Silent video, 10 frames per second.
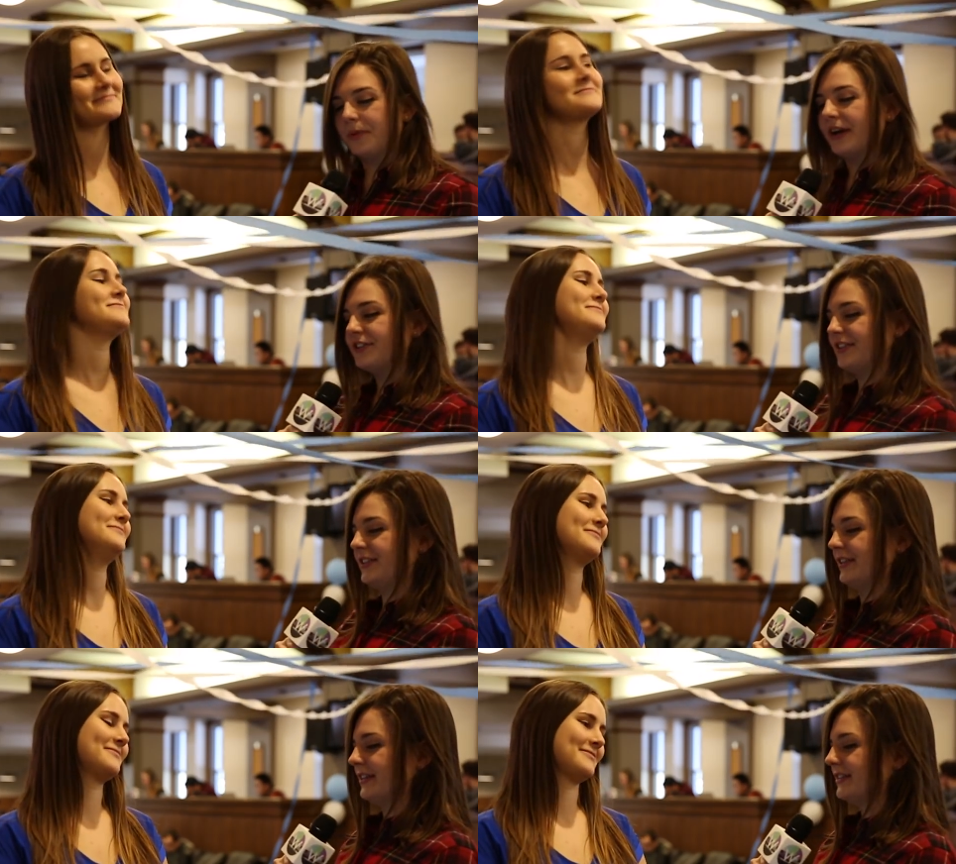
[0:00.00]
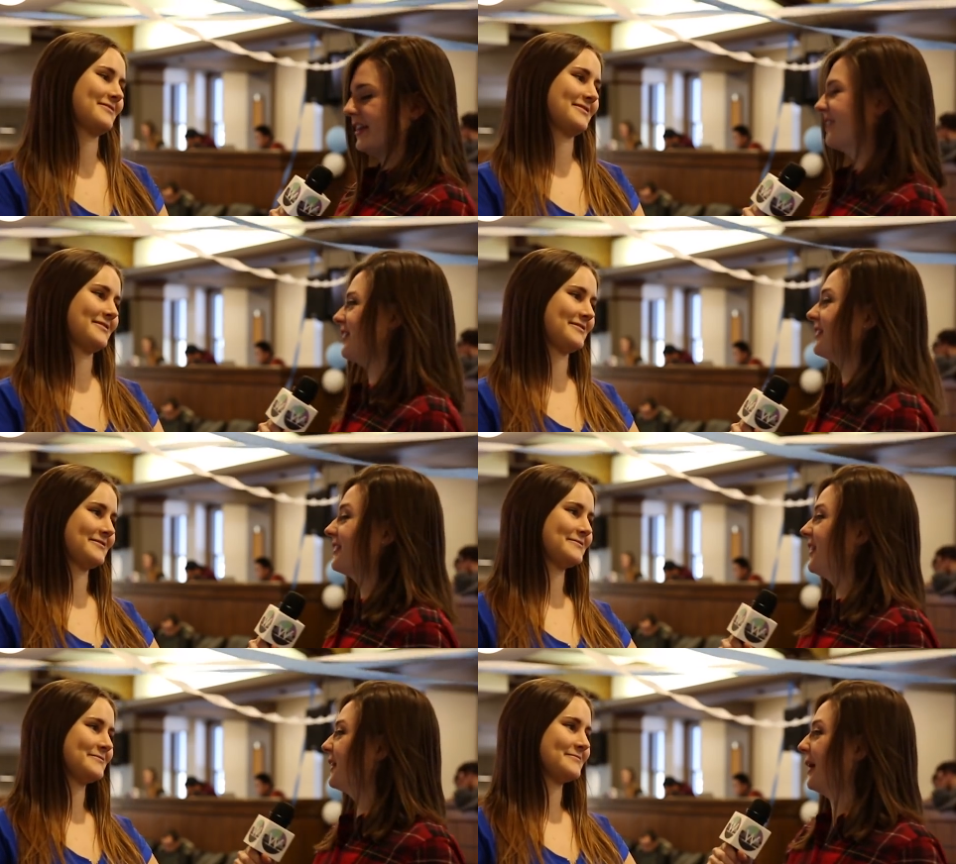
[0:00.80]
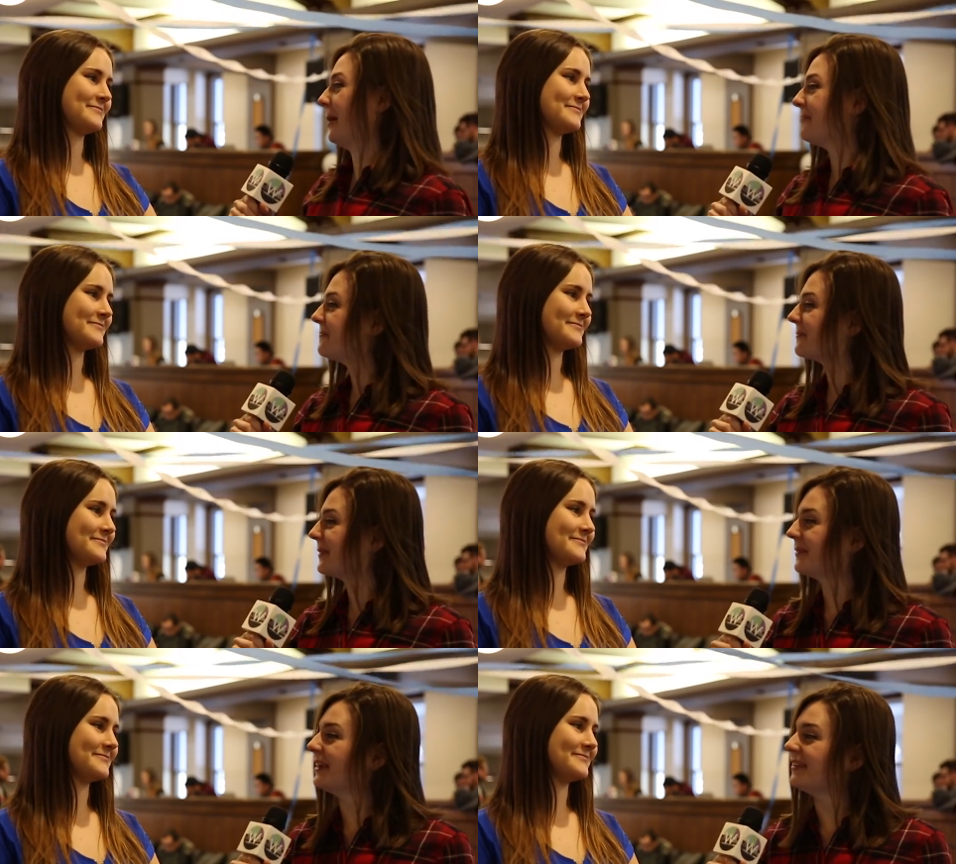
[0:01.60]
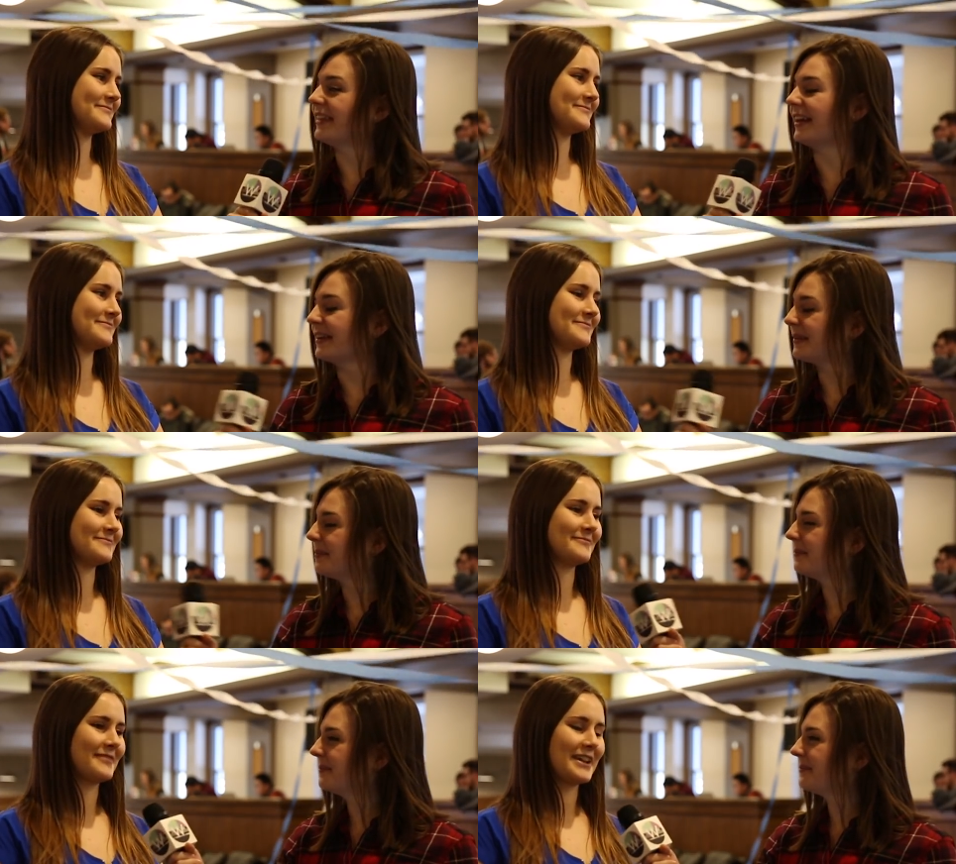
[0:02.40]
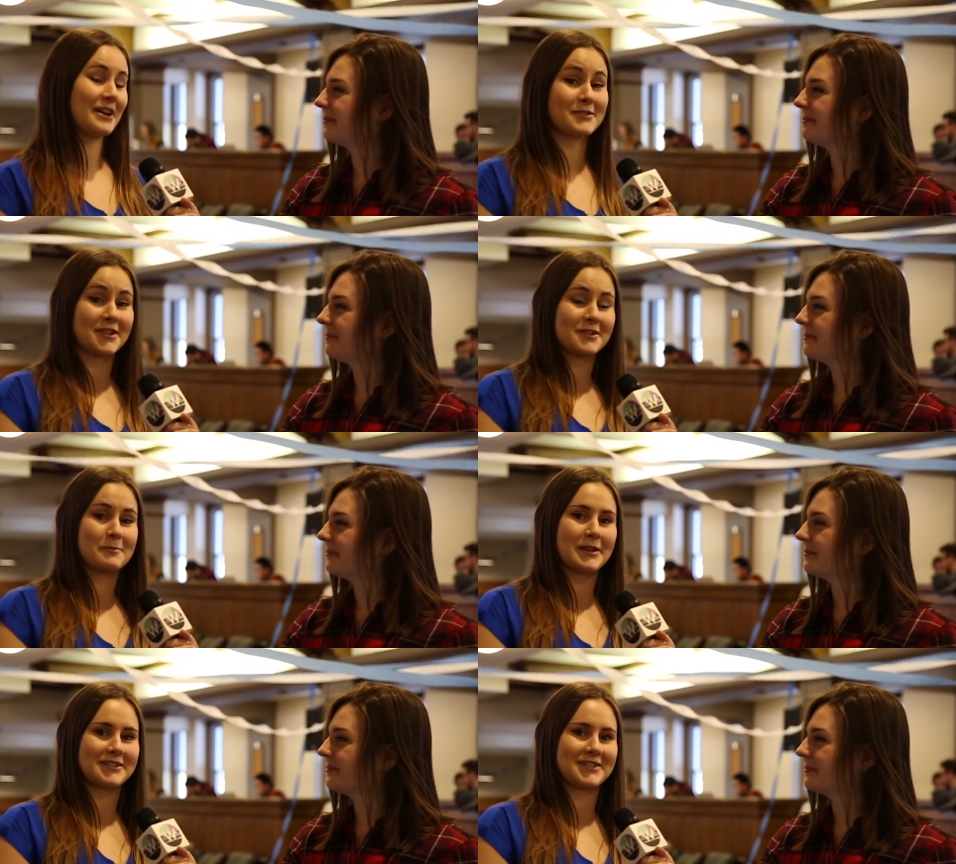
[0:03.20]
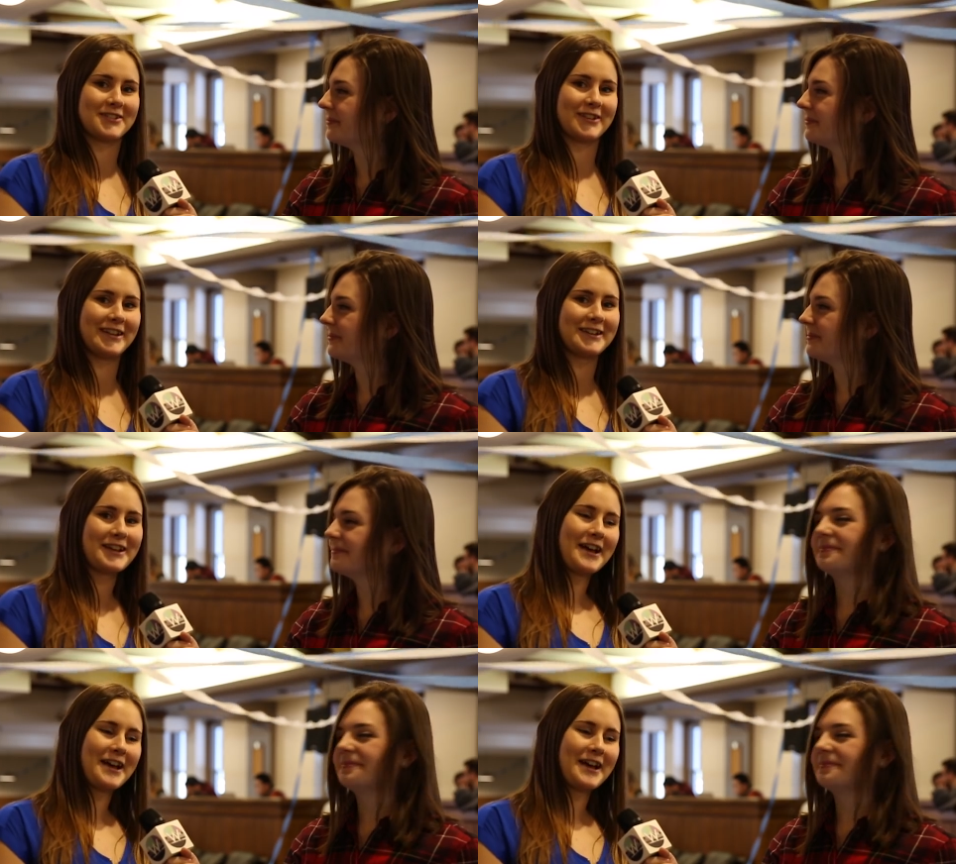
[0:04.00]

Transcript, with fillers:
Speaker 1: Brescia students are just stuck up. What do you think? I was also a Brescia student.